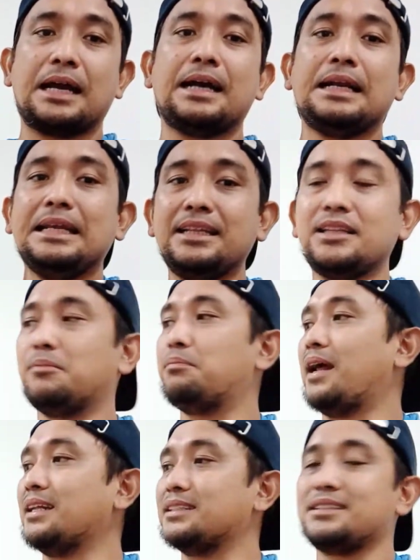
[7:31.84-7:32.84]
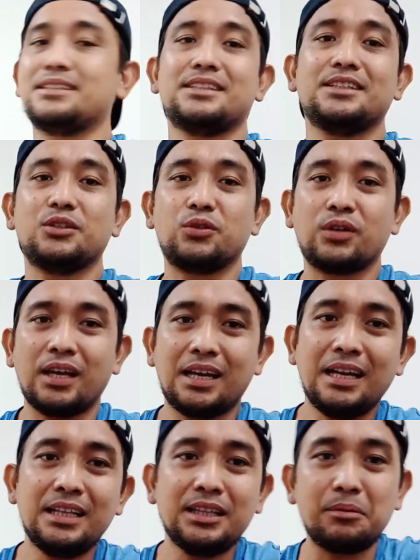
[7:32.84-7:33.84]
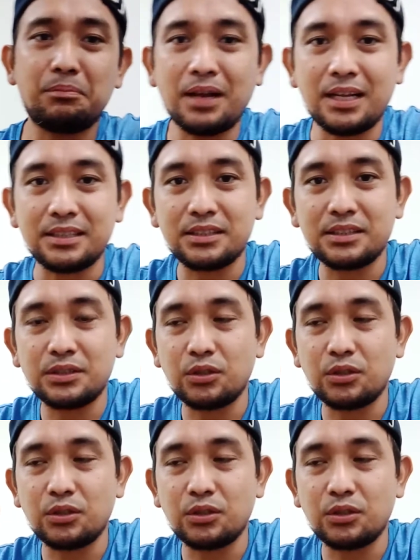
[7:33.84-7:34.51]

clean the plants. Okay, clean the plants,